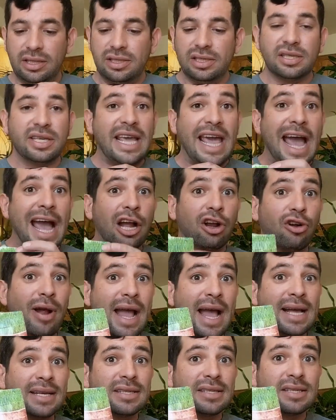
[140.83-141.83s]
This is cat
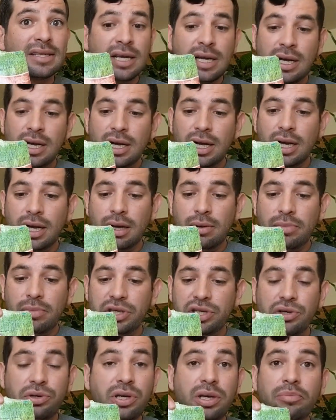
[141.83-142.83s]
grass.
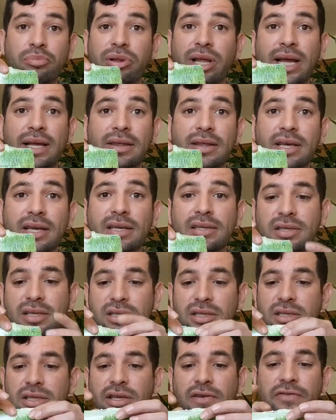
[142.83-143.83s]
But you can plant
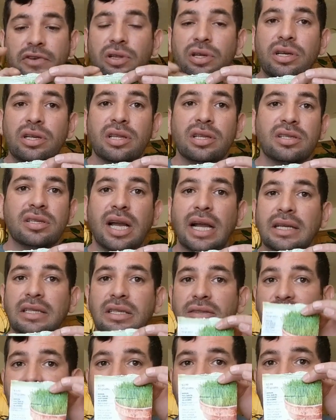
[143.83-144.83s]
this. This is, if you look at the
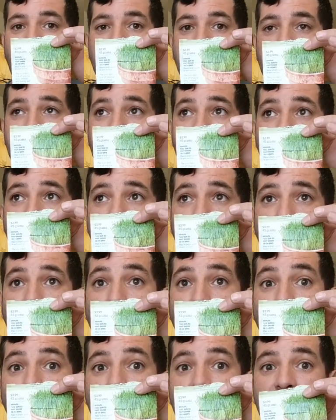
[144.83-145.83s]
scientific name, this is
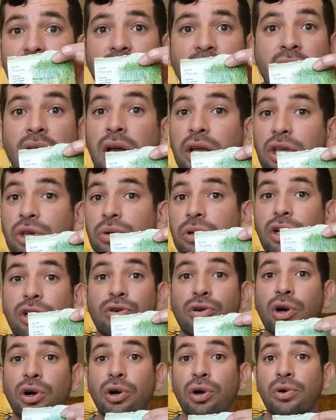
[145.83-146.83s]
just oats. You
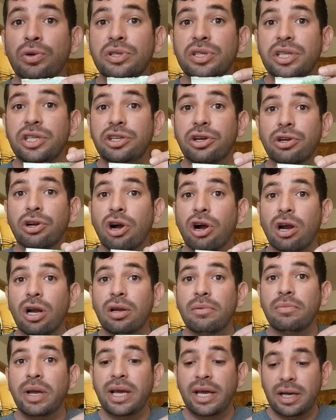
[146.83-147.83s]
can grow oats in your
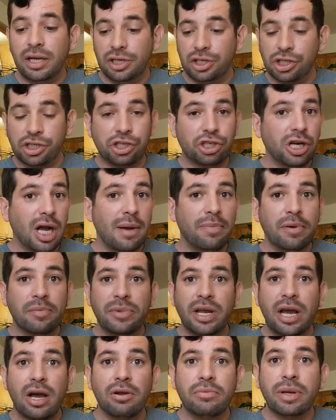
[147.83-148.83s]
garden bed and just chop
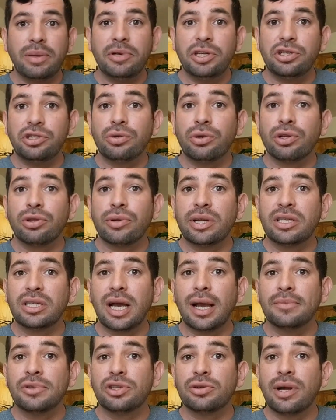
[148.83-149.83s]
them down maybe 2 or 3
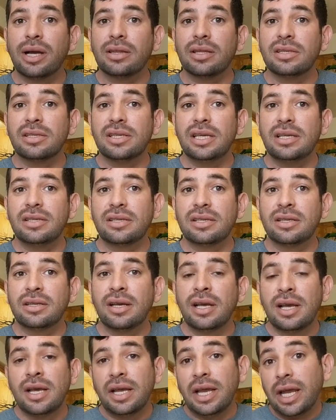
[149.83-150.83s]
times throughout the
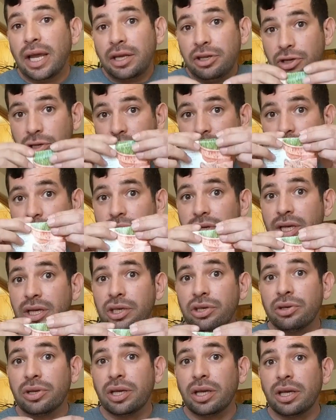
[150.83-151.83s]
season, and
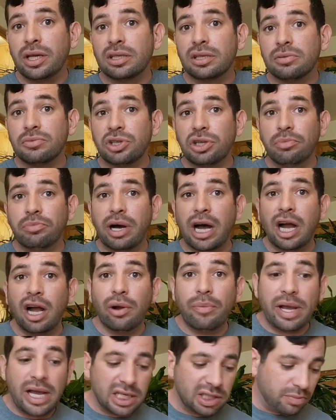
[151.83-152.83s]
you can get some good
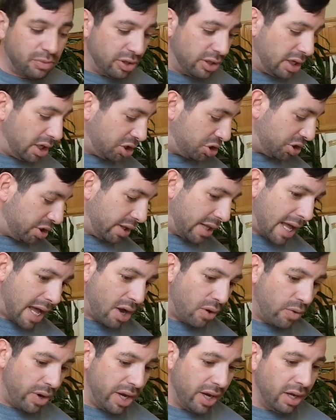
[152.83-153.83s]
biomass production
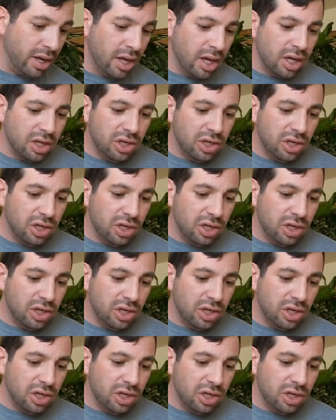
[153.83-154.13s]
that way.